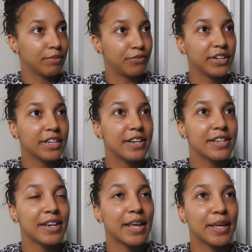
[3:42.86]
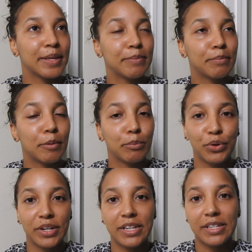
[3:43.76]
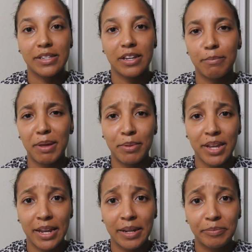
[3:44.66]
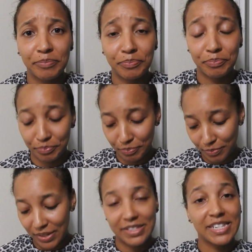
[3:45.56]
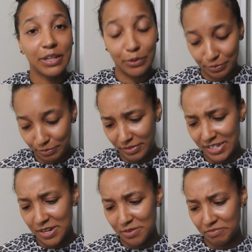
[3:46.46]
forgetting his name. Brittany's baby daddy, Tito. He